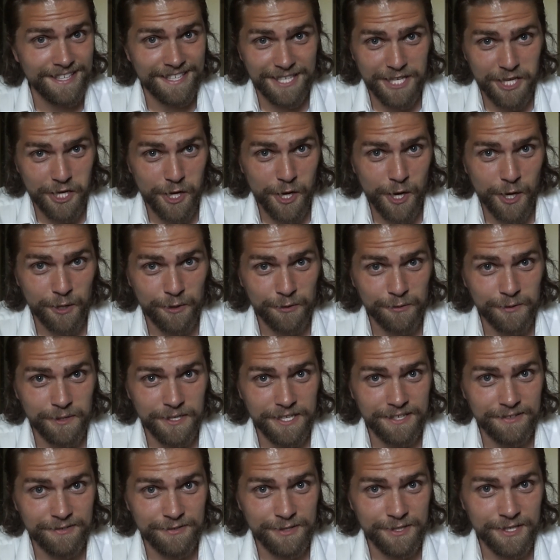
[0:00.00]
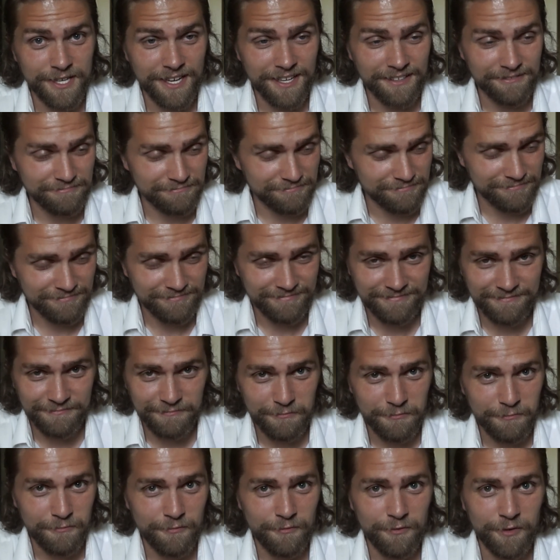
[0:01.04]
Keanu Reeves.
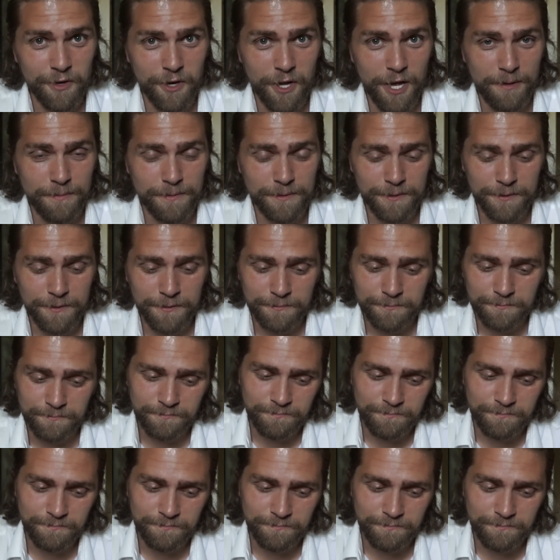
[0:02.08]
Phenomenal.